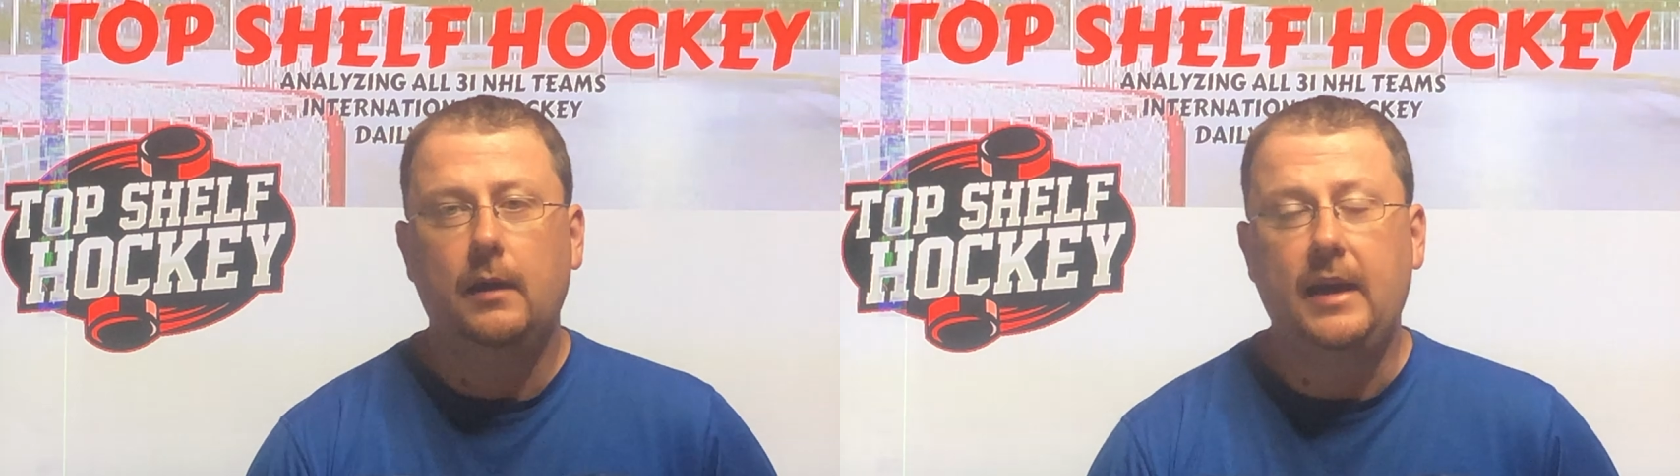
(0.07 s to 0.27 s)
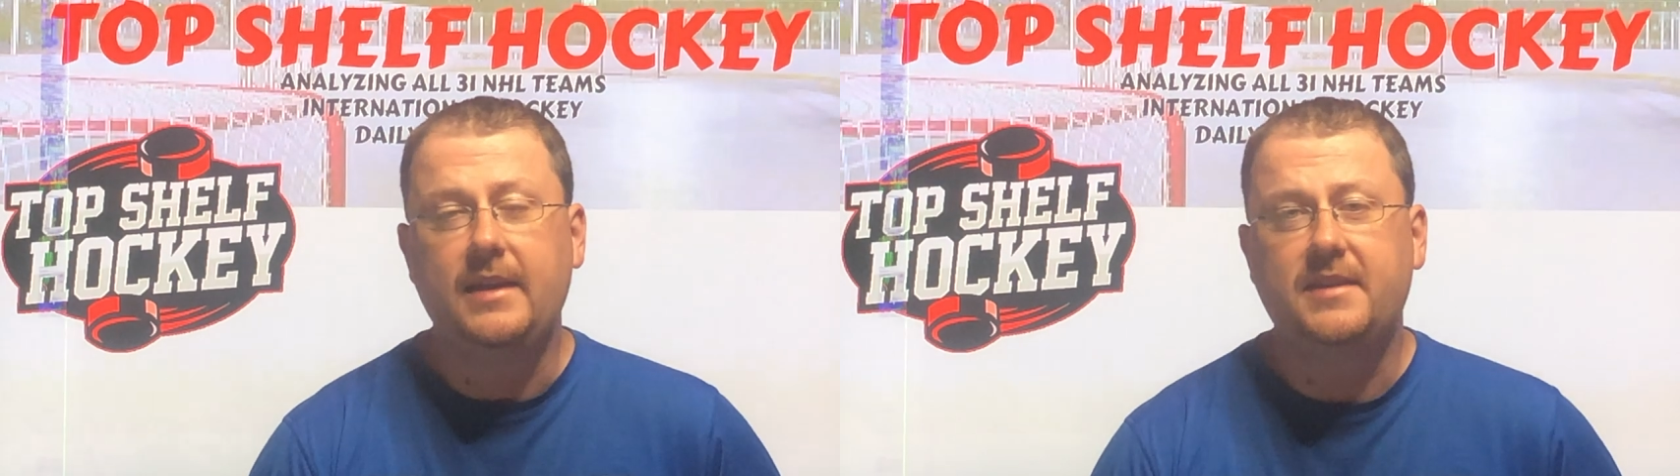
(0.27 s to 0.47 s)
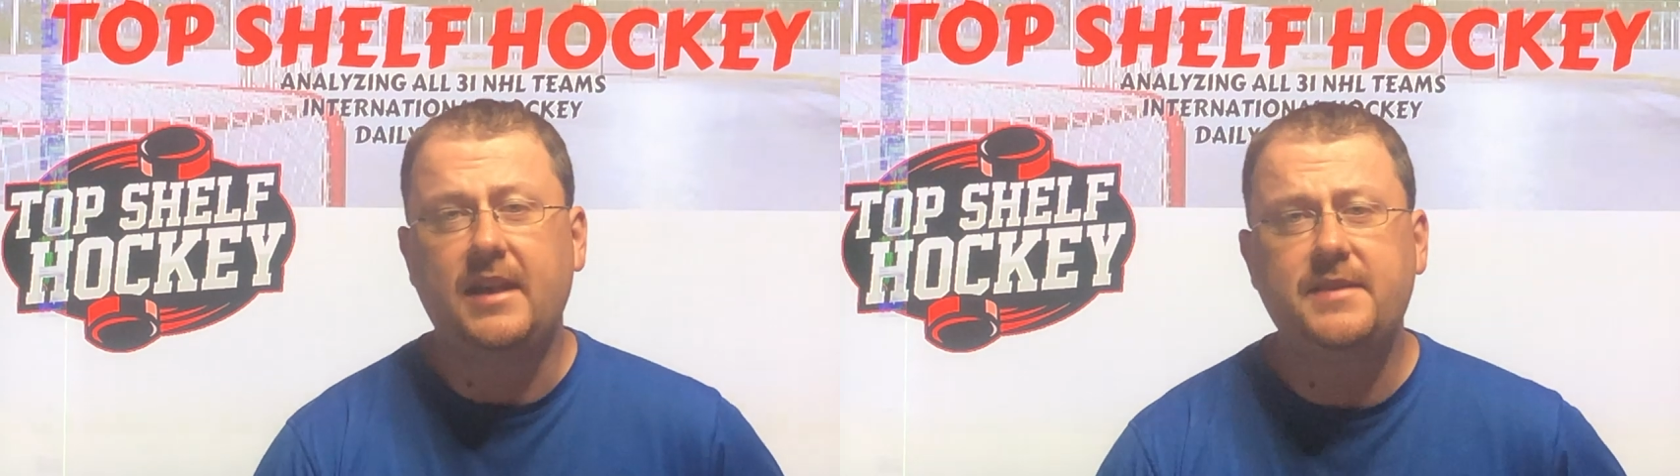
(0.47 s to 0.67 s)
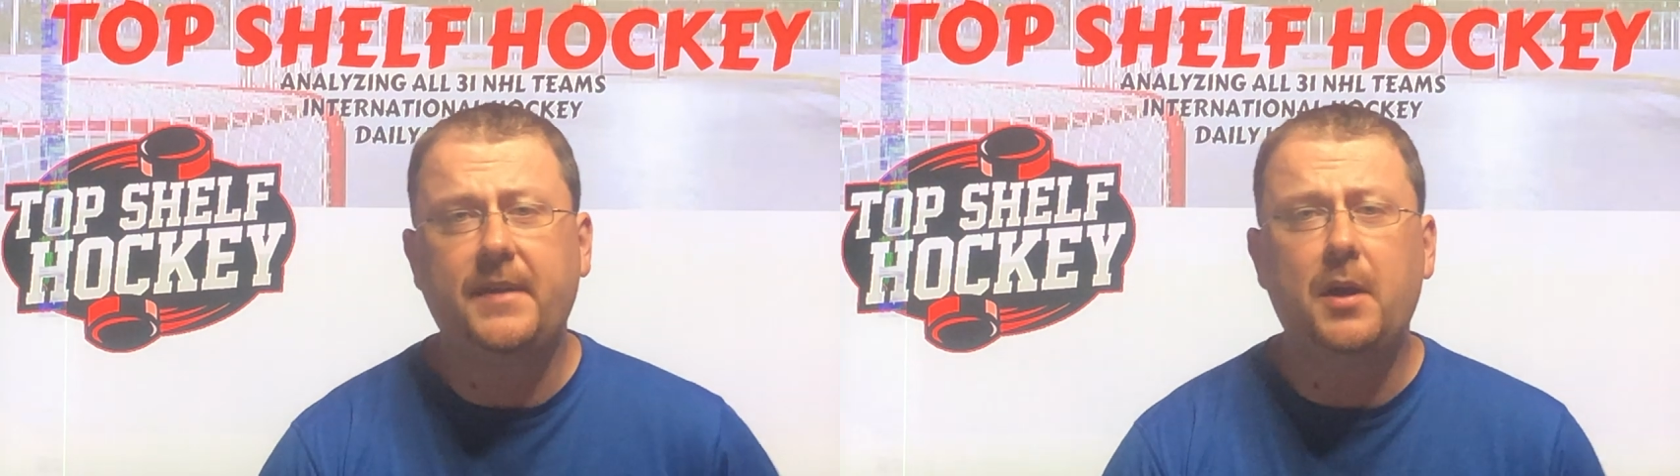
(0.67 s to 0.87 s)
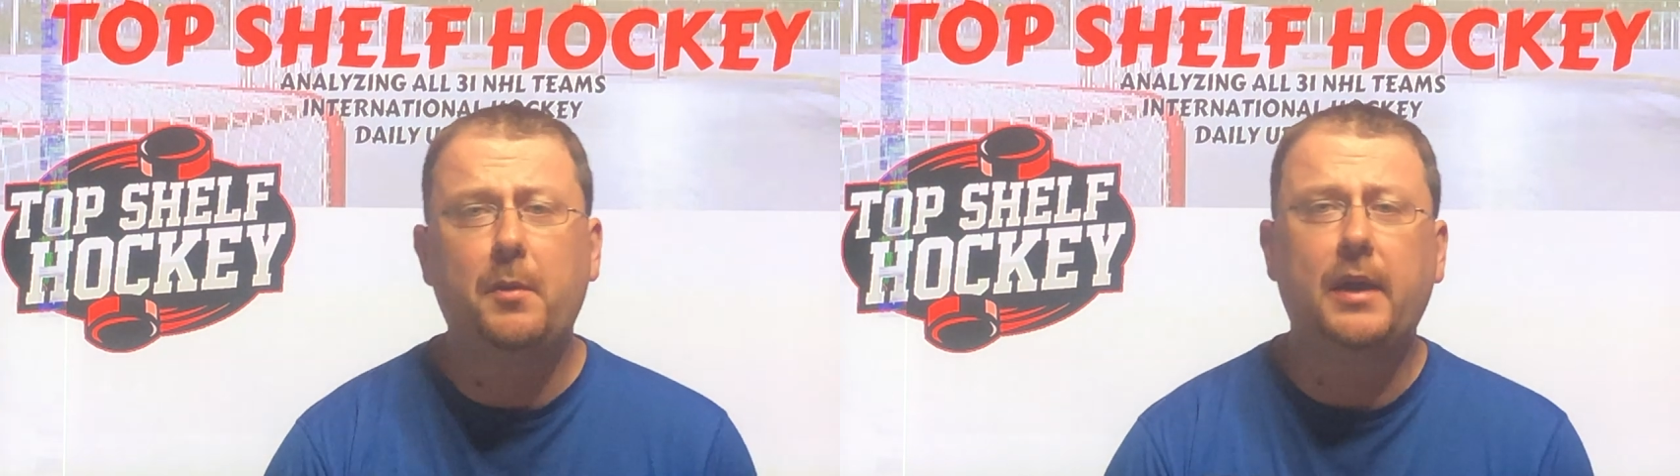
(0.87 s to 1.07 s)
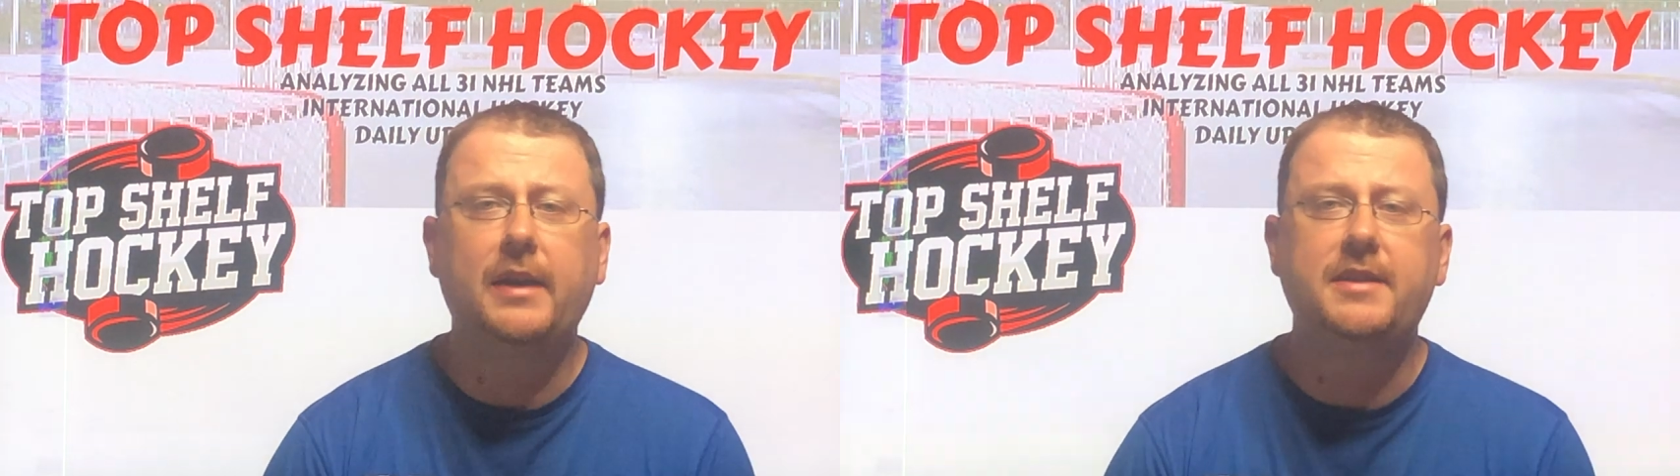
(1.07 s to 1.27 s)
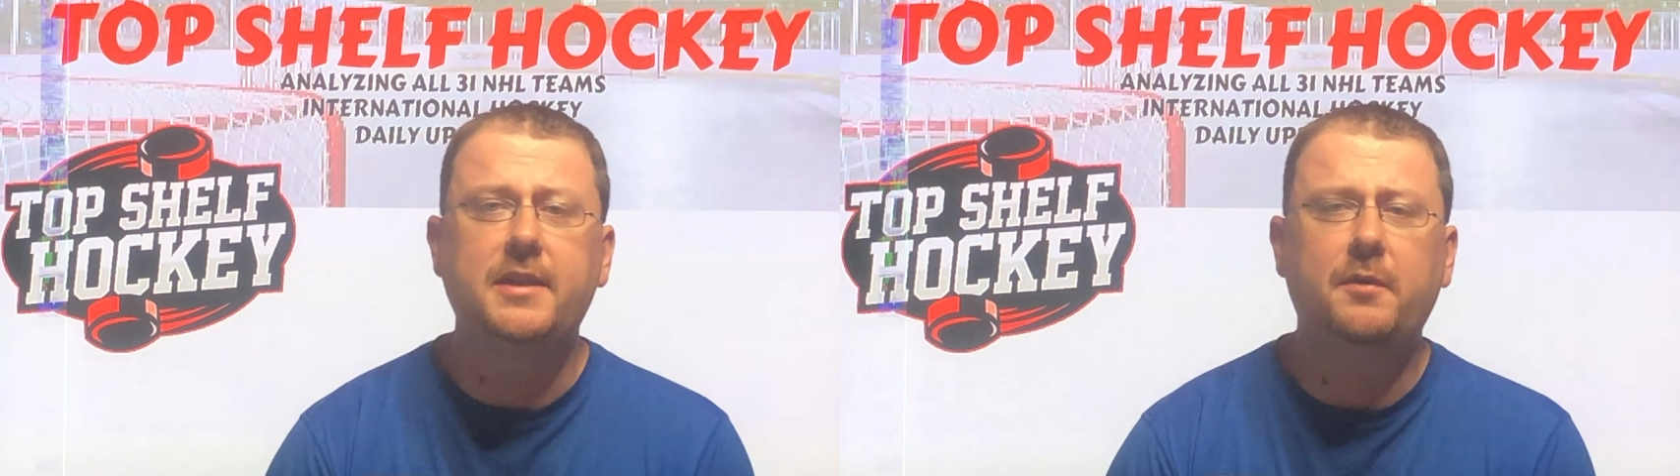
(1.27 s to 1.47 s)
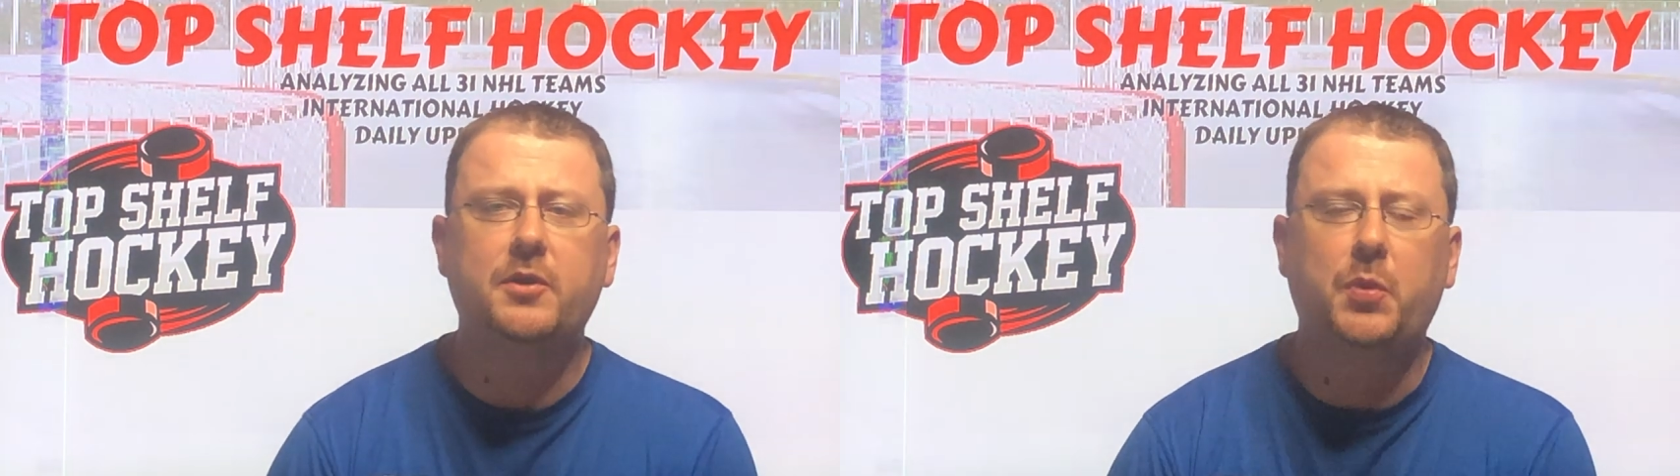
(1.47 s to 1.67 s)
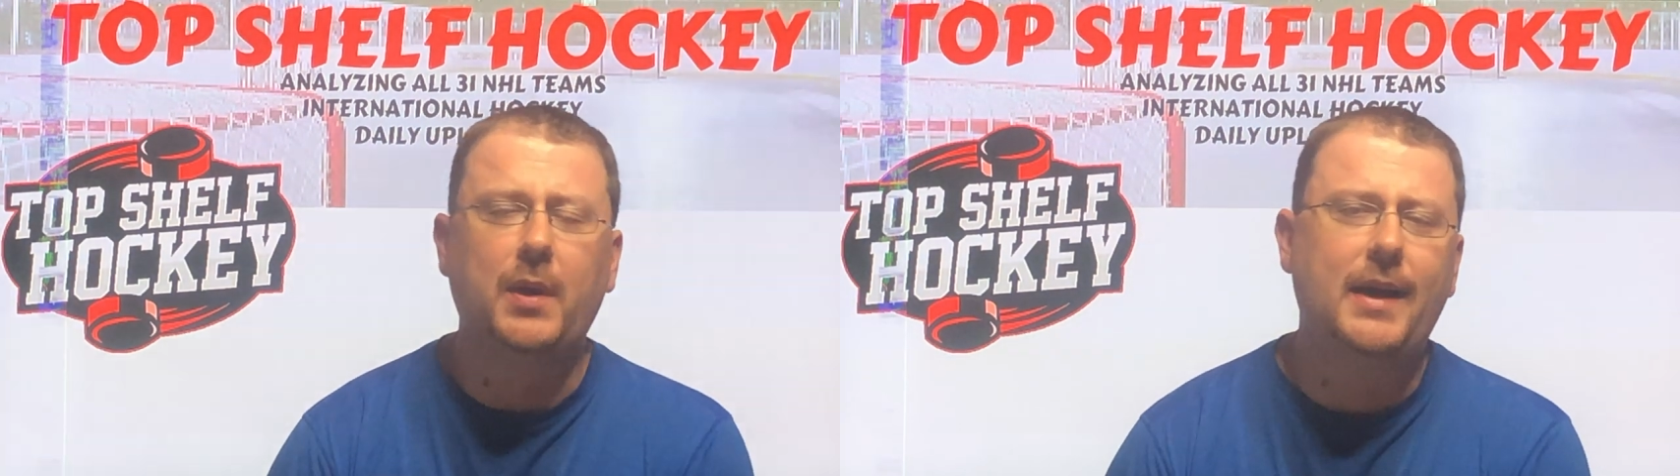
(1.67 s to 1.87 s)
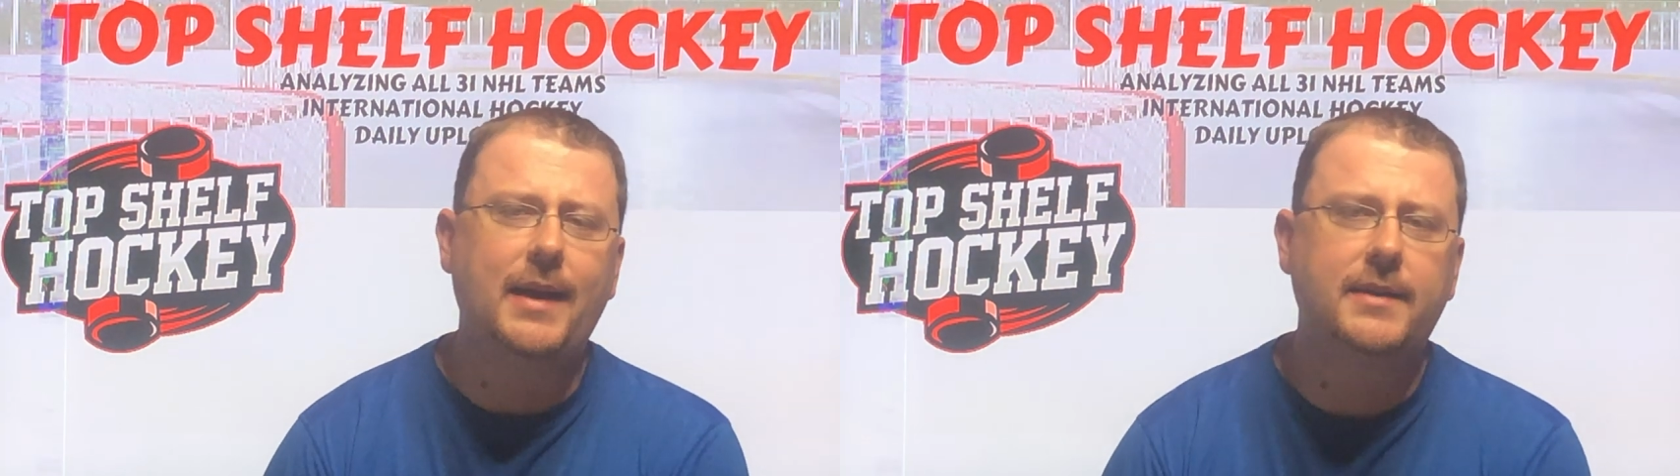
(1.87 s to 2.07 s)
In today's video, we're going to continue our
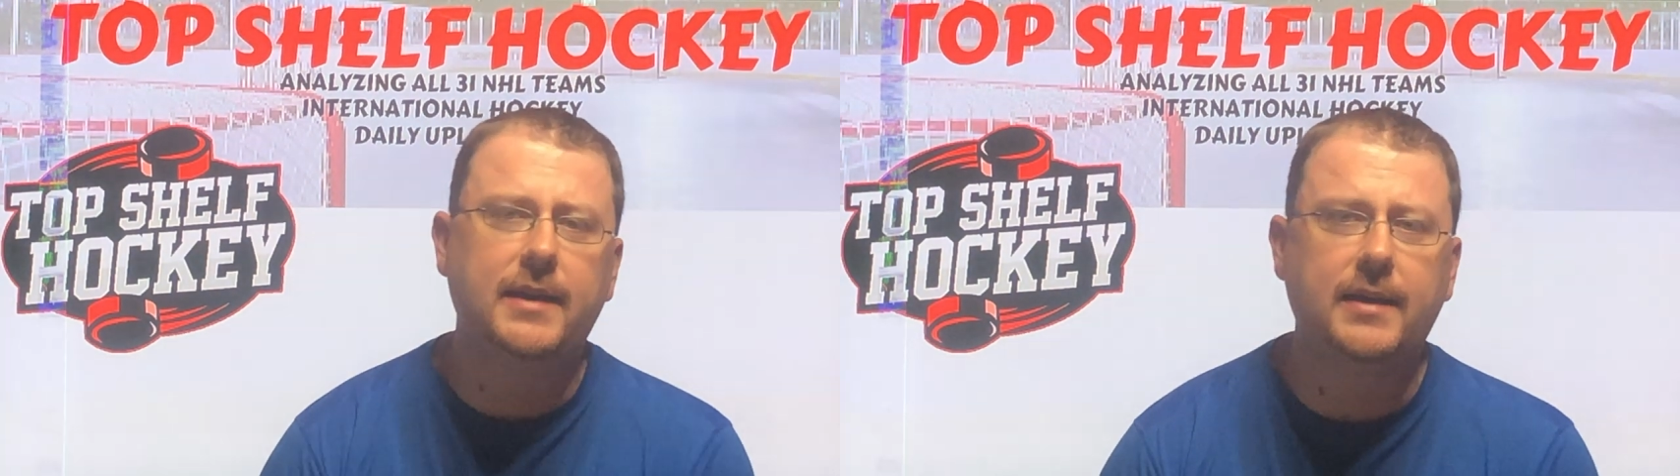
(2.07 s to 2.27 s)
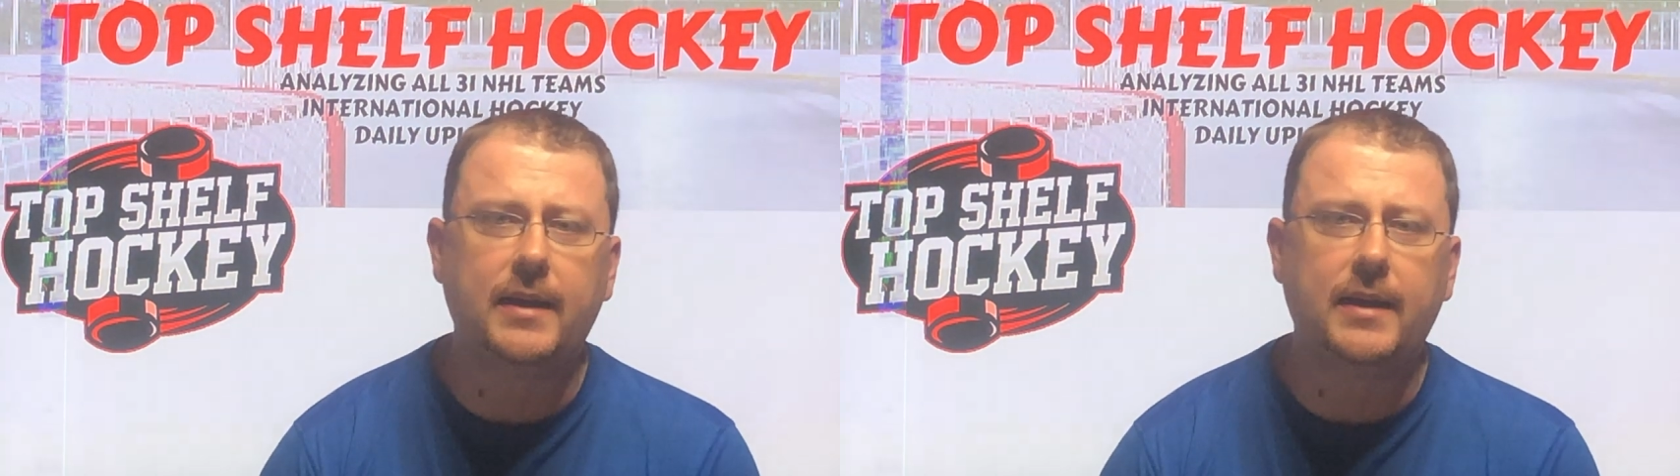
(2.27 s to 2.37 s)
2019